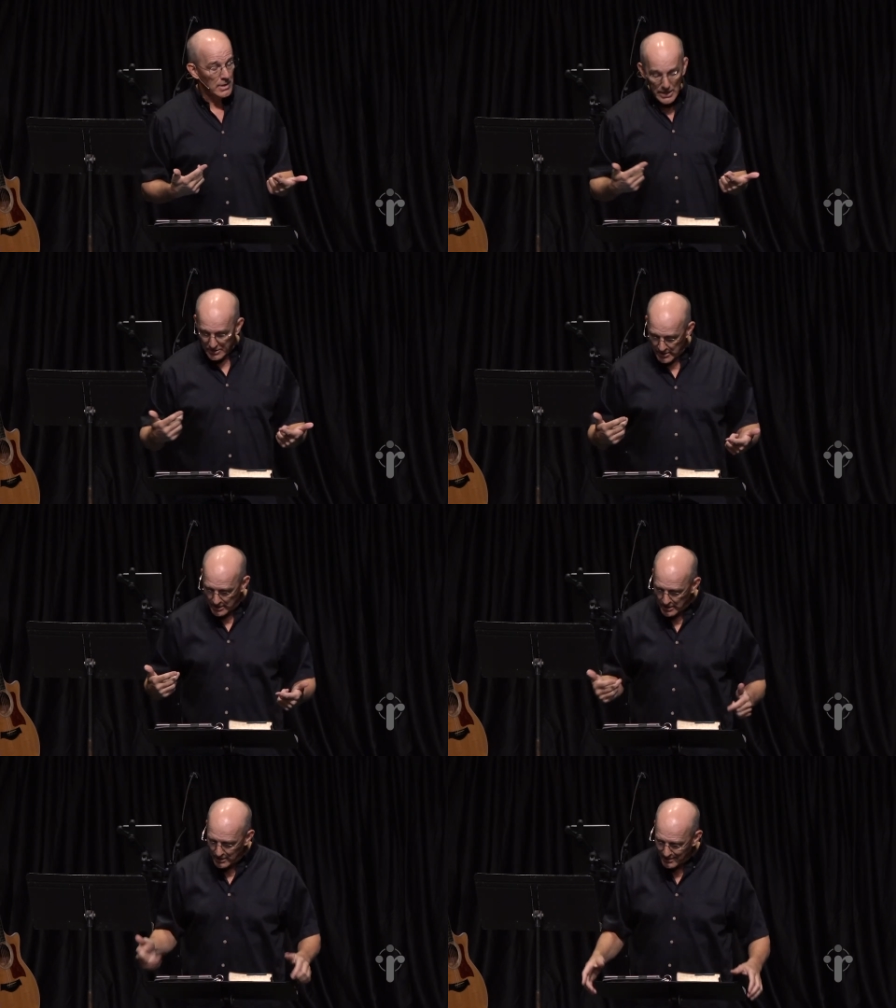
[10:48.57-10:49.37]
You
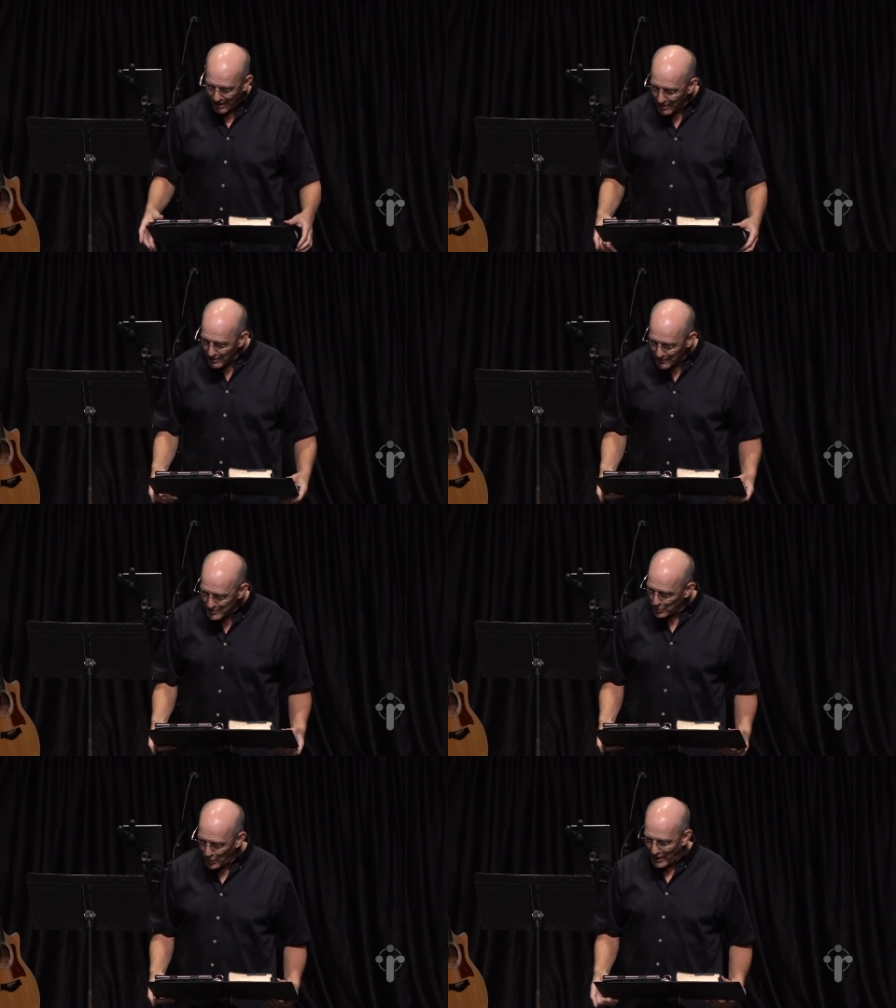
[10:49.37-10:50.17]
see, none of
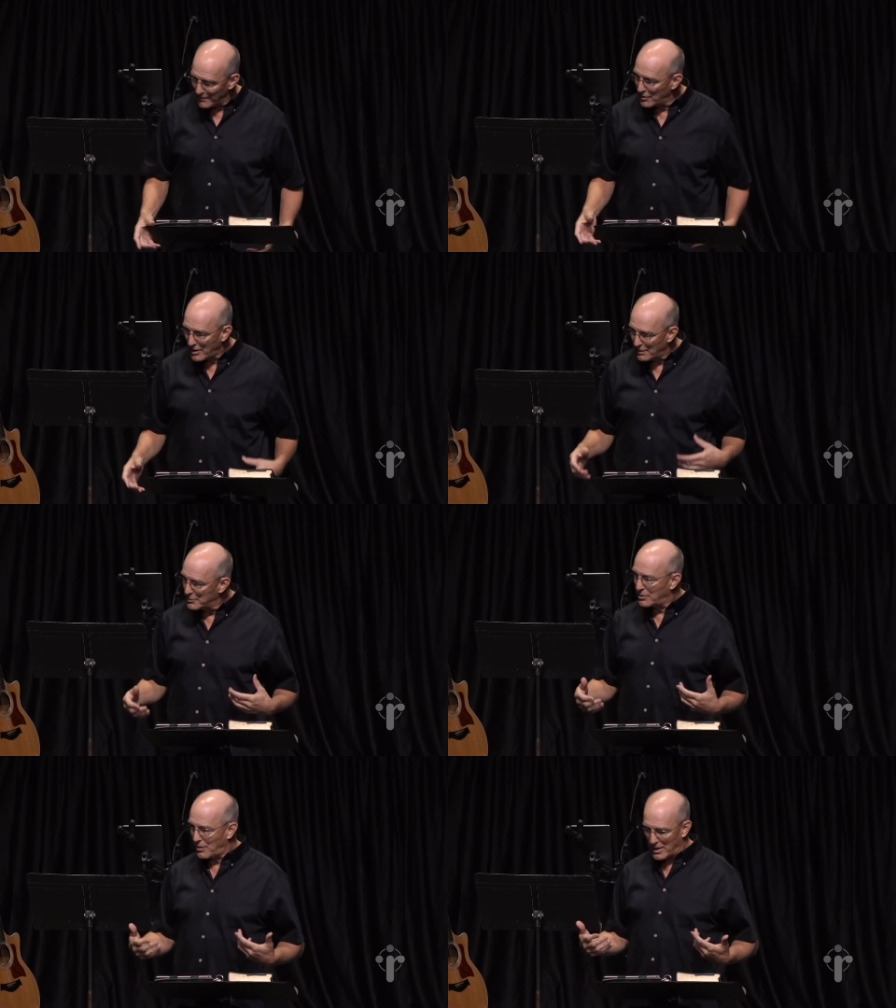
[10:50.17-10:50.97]
us will ever come
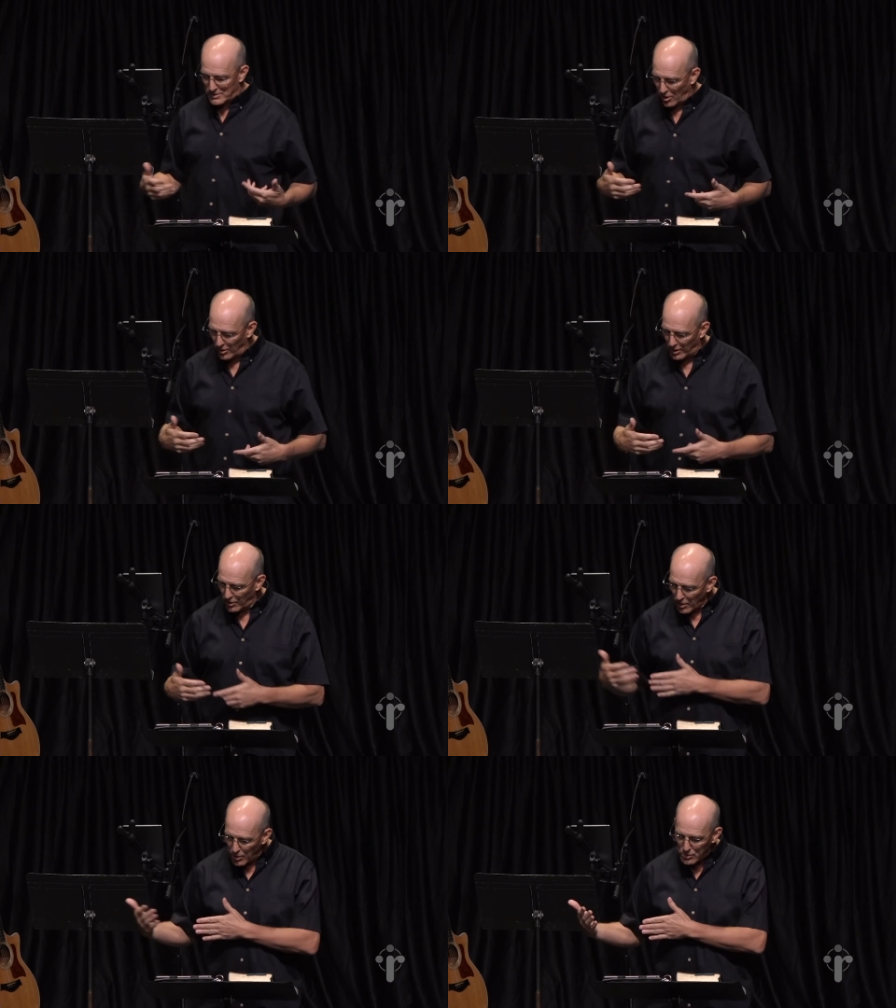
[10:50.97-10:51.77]
to Christ on
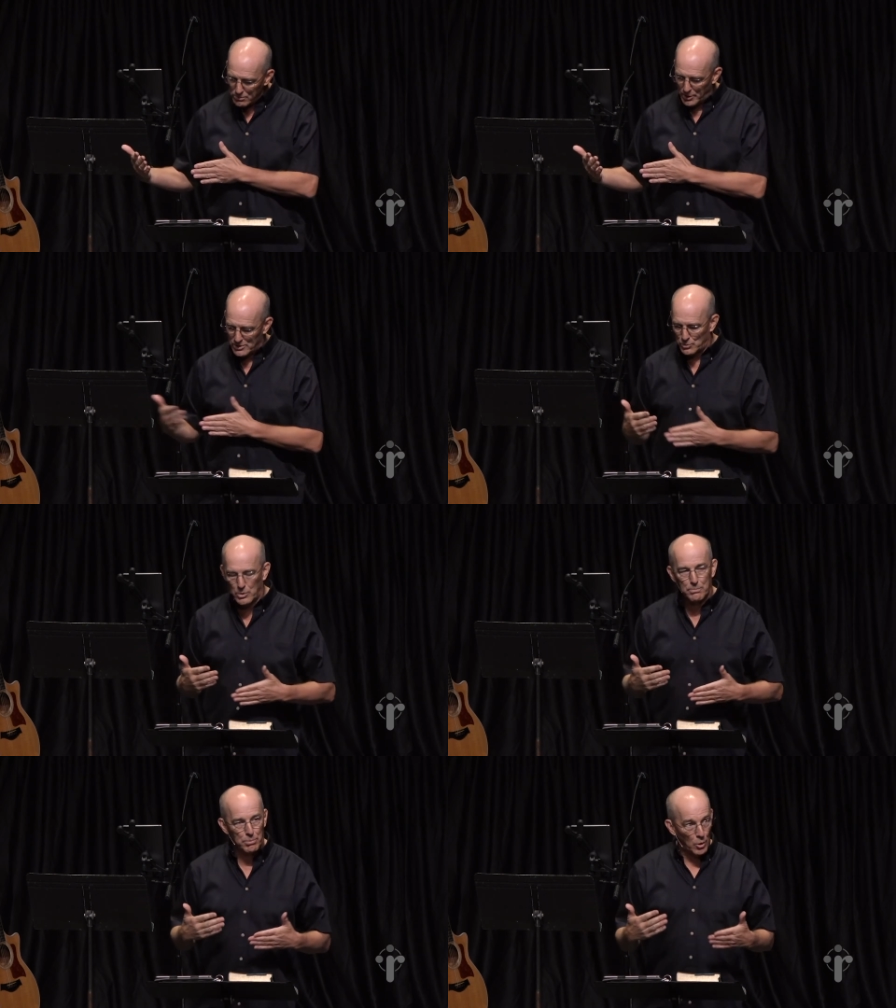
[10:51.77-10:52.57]
our own because
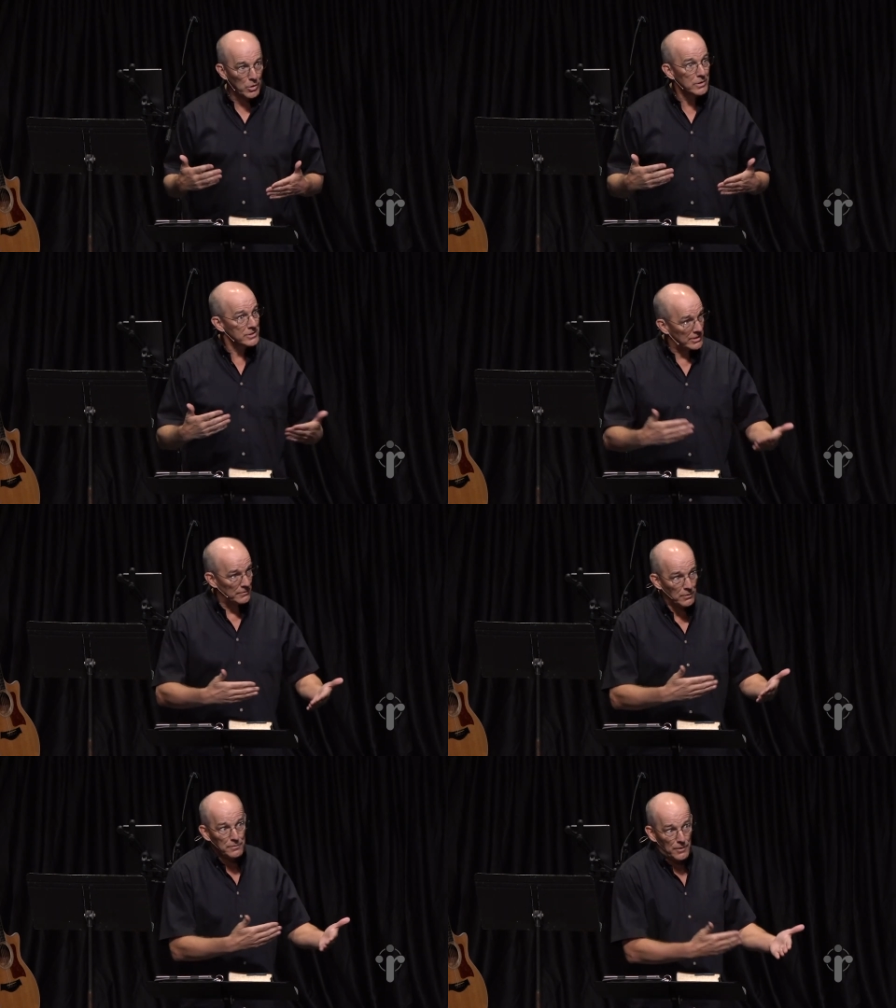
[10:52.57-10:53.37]
we're broken,
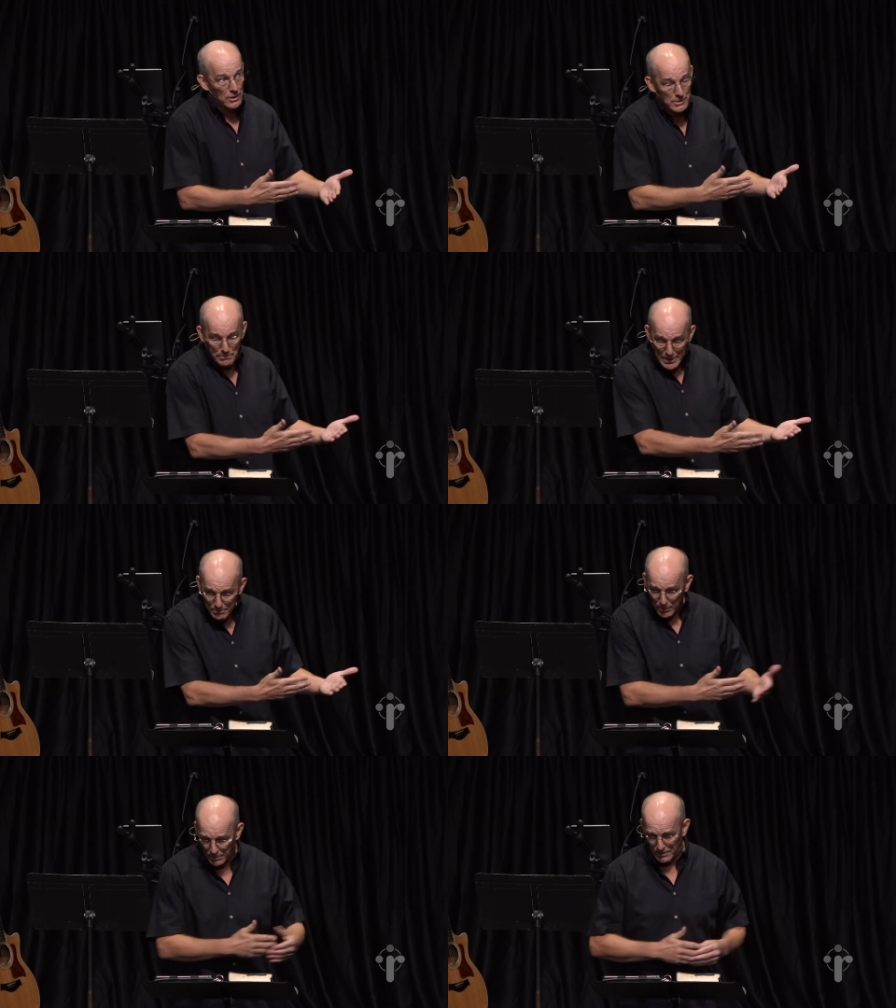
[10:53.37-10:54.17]
sinful, fallen
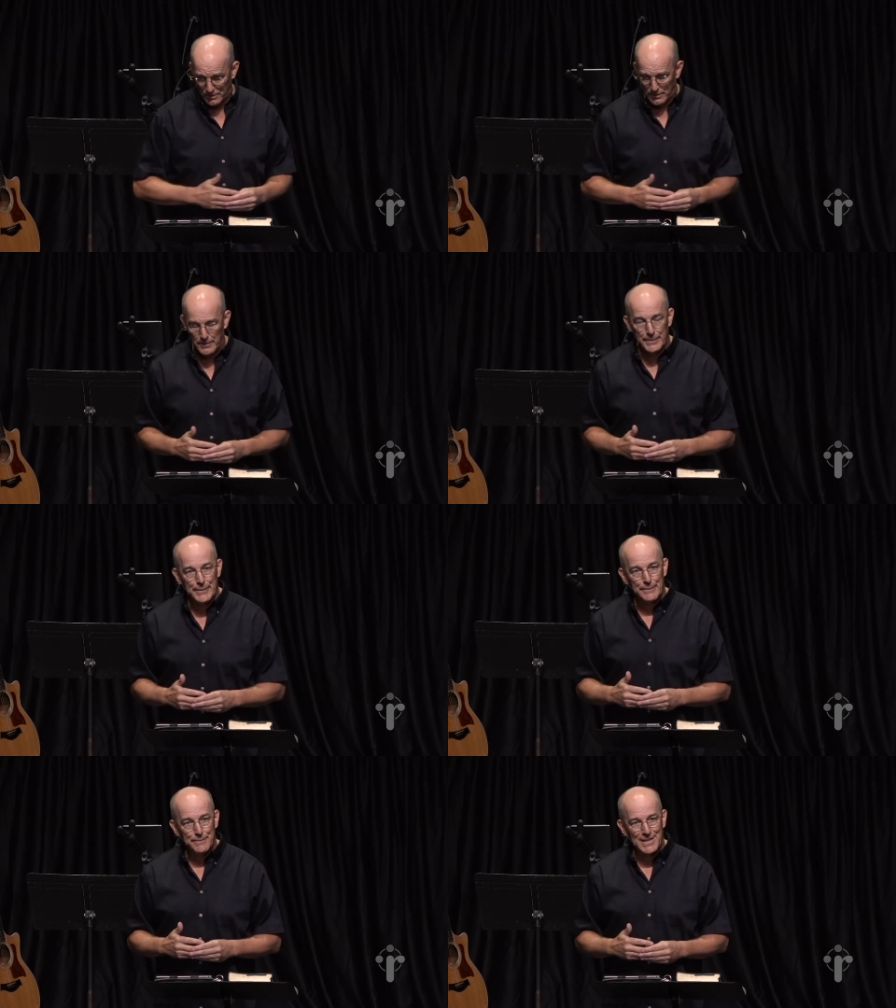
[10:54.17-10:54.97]
people.
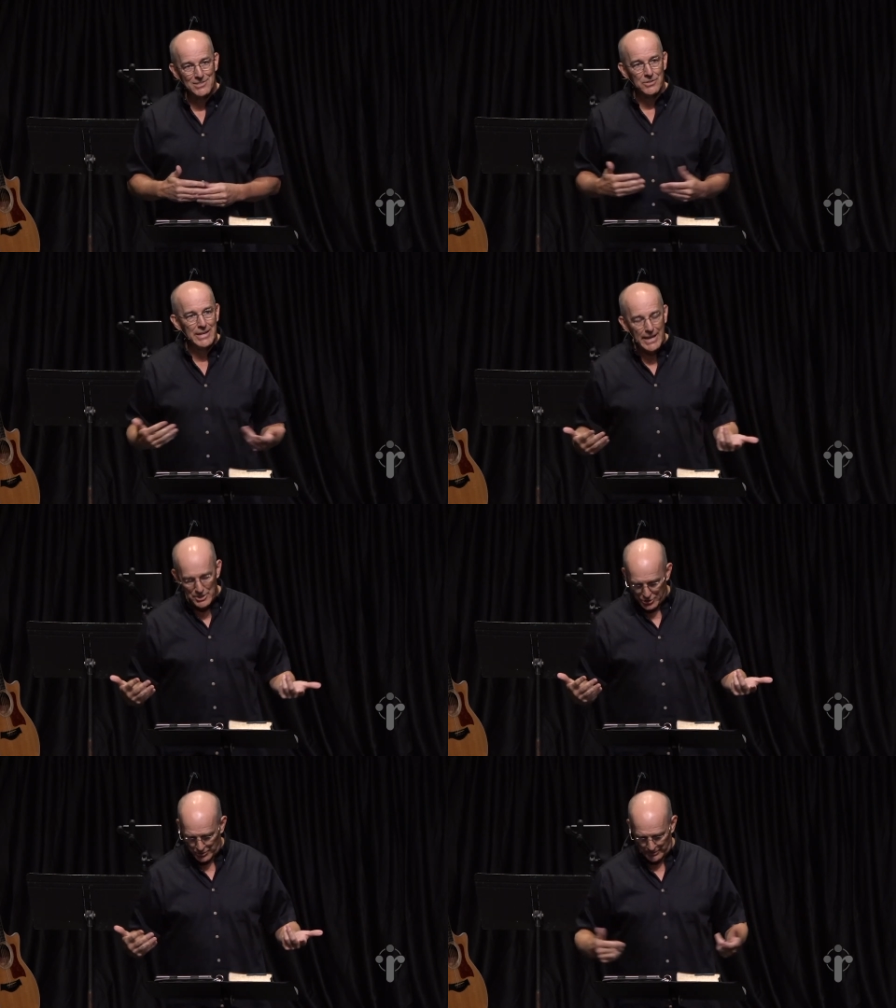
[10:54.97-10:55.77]
That's our
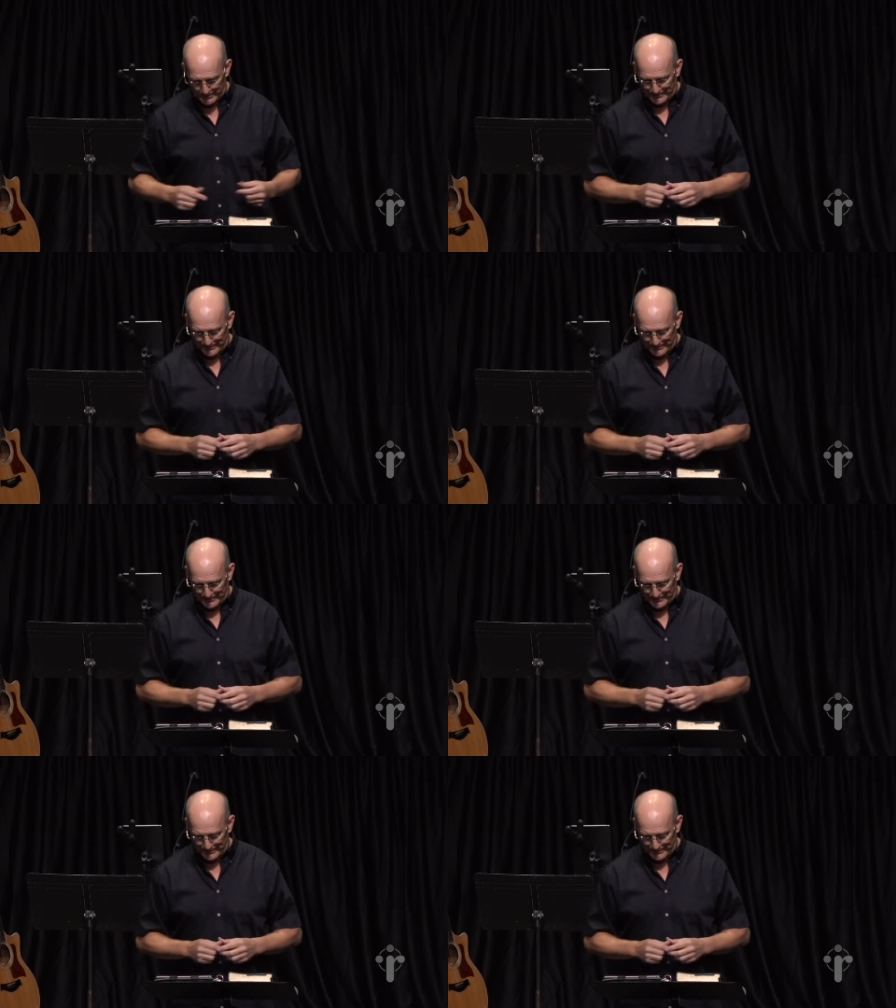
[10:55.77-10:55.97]
nature.